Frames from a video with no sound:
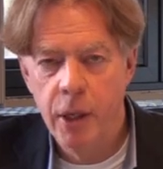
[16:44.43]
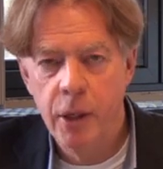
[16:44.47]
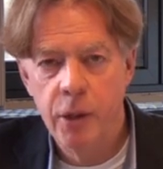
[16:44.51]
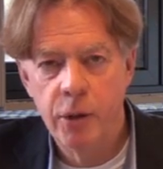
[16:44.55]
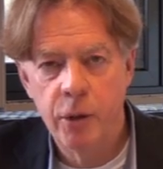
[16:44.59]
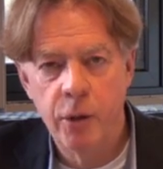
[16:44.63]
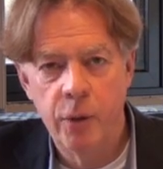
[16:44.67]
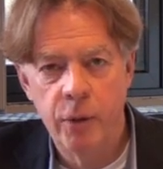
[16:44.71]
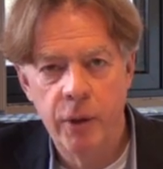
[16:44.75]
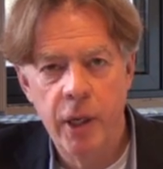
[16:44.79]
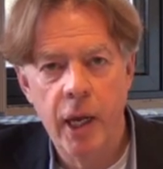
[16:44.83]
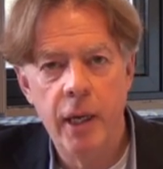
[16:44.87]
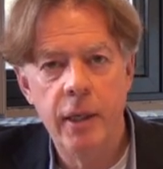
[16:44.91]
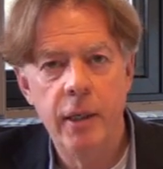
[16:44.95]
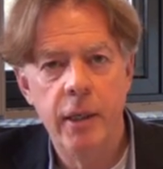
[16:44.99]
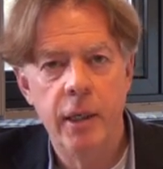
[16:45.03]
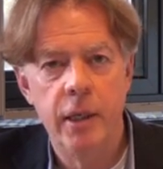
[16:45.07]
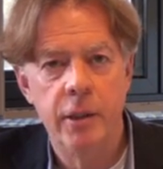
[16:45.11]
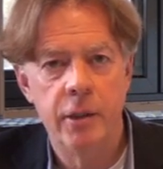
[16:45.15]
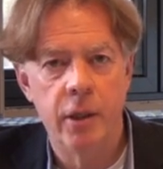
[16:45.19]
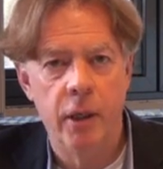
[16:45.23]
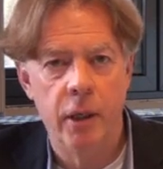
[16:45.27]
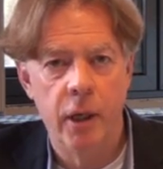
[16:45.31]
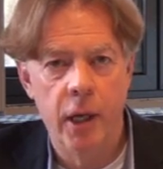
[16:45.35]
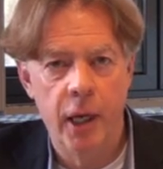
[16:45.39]
So that
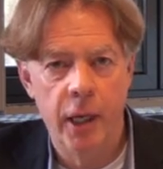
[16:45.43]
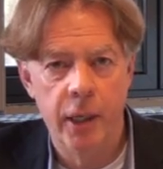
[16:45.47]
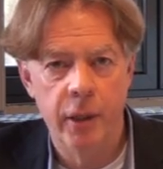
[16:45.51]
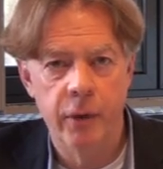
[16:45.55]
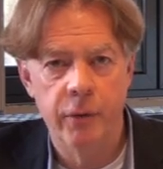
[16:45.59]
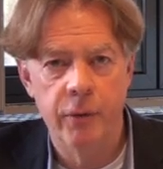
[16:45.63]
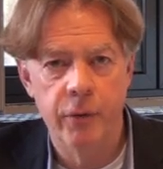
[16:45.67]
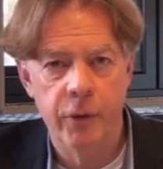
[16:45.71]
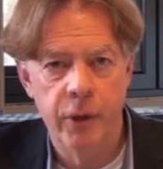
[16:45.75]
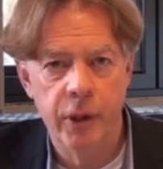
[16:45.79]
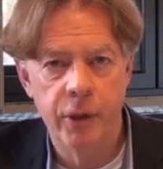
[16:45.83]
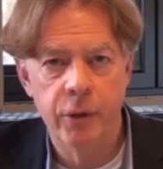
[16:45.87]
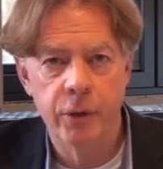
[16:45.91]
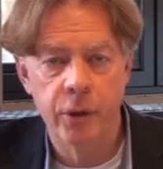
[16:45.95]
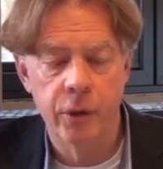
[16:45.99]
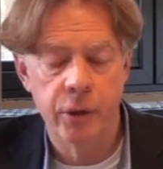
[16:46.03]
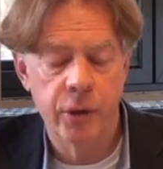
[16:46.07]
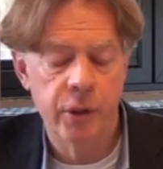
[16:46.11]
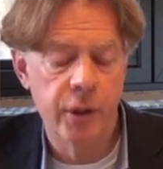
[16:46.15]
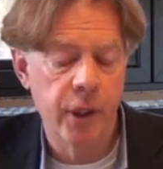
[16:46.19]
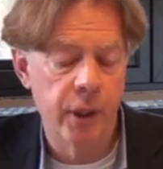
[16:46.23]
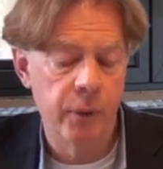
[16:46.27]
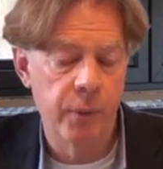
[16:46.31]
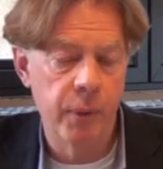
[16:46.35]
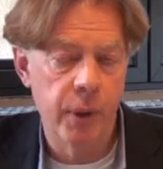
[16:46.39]
is a line of
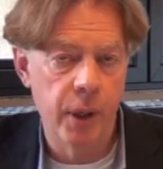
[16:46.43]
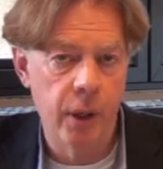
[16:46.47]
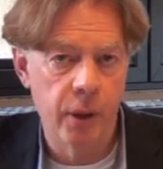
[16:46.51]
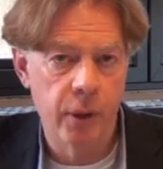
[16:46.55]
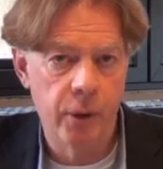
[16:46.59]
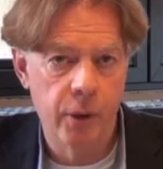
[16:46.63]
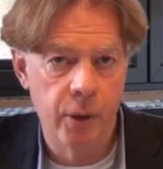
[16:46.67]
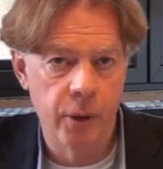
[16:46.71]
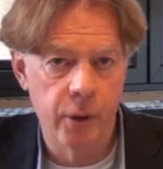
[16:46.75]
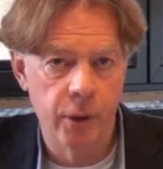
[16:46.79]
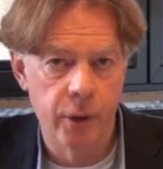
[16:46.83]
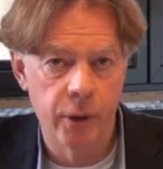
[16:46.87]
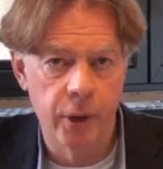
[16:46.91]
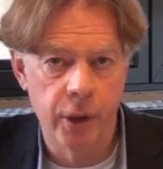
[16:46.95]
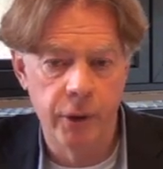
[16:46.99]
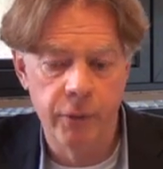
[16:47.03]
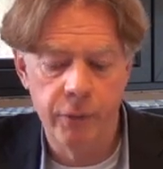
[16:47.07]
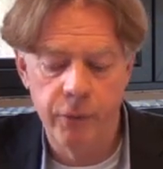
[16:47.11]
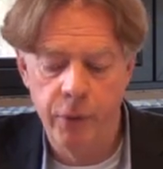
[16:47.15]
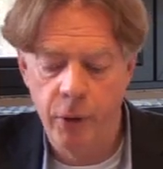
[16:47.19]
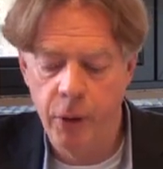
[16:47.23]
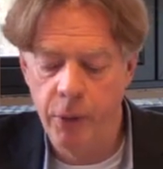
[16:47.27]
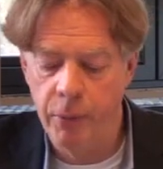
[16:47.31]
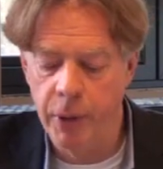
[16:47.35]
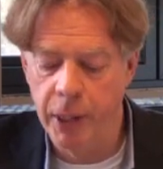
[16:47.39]
research that we are currently
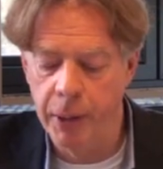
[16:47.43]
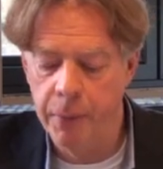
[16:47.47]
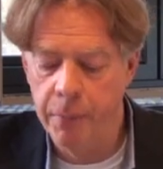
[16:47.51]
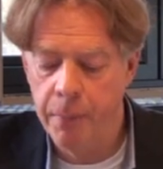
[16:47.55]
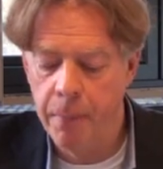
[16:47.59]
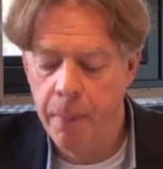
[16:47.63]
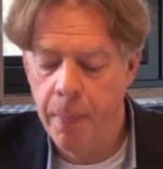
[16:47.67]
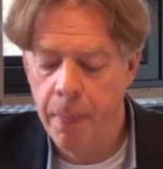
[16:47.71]
following.